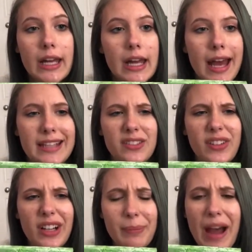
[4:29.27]
as a very
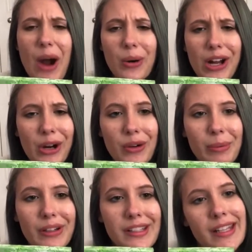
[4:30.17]
power-hungry
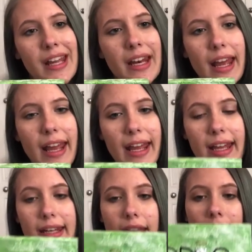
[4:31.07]
person. And
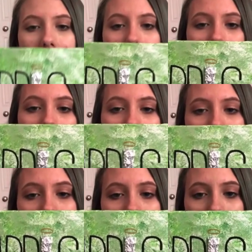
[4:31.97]
then along with that,
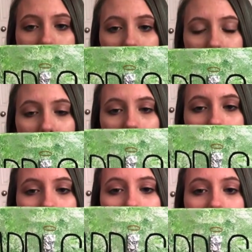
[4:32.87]
his letters are drawn
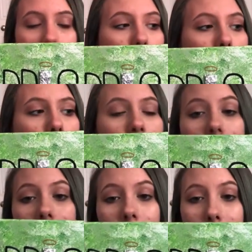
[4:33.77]
very tall
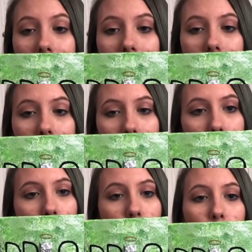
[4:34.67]
compared
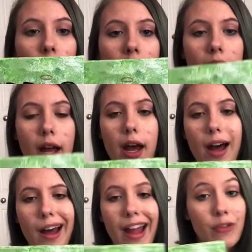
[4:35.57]
to
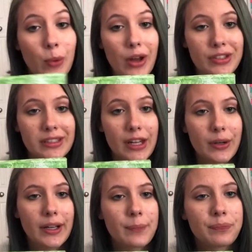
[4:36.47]
everyone else's
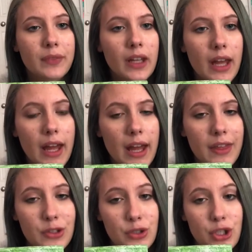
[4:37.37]
lettering. And this
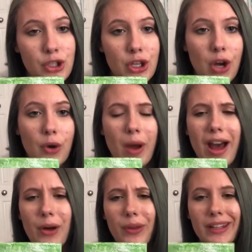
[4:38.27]
is to show how
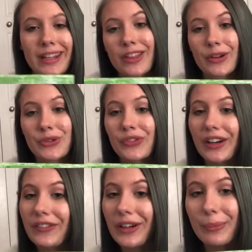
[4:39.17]
like he thought he was very,
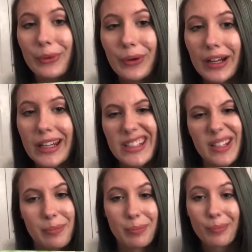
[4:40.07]
very important and
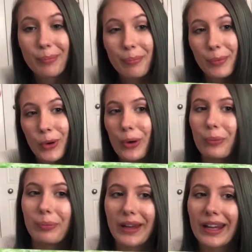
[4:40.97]
quote
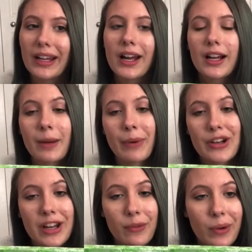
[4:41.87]
big compared to
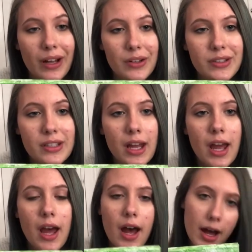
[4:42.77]
everyone else.
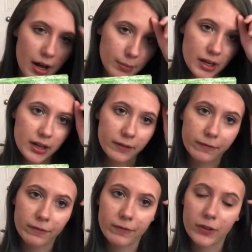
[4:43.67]
Then in the
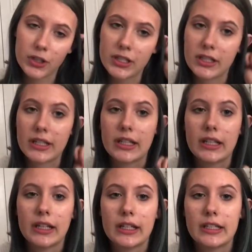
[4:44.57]
first scene,
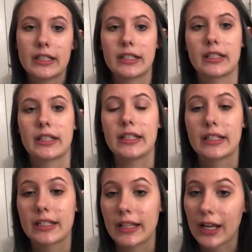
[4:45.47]
he's seen
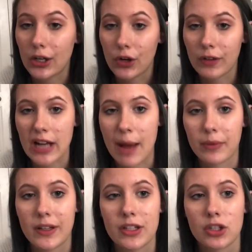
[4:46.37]
standing over top of
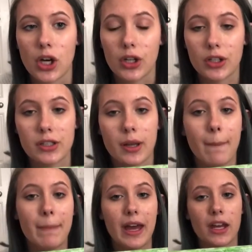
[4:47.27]
his daughter's
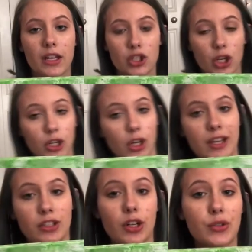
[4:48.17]
bed, and his
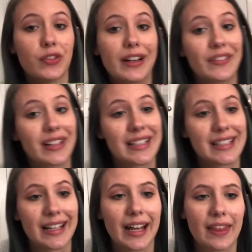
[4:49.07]
daughter was very, very
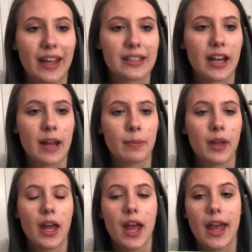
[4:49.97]
sick at that time.
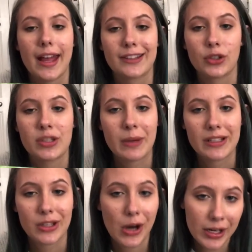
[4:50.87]
And so this makes the
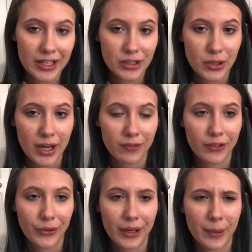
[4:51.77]
audience try to feel
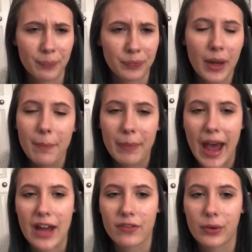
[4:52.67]
like bad
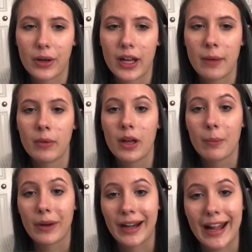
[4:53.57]
for him, but
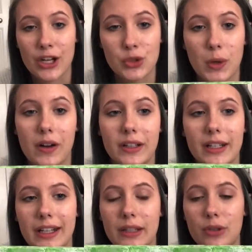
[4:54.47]
in actuality,
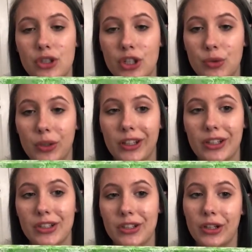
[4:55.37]
he was just really
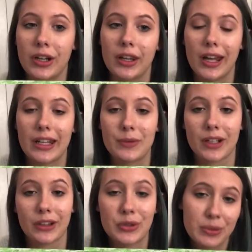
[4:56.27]
concerned that he was going to
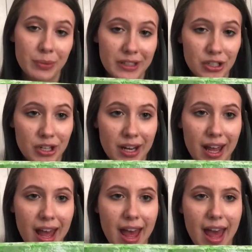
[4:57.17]
lose his position
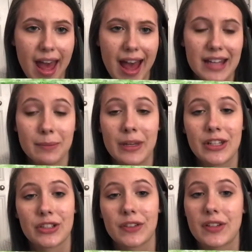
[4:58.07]
as
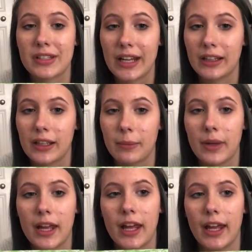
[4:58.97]
minister of Salem
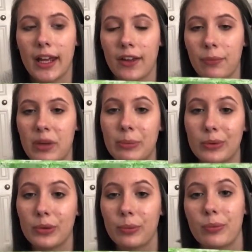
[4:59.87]
if
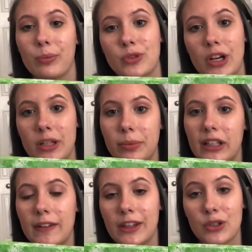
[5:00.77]
people started to
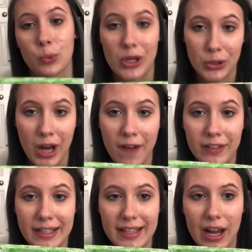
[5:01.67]
believe that there's witchcraft in
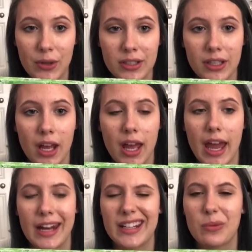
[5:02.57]
his house, and he didn't want his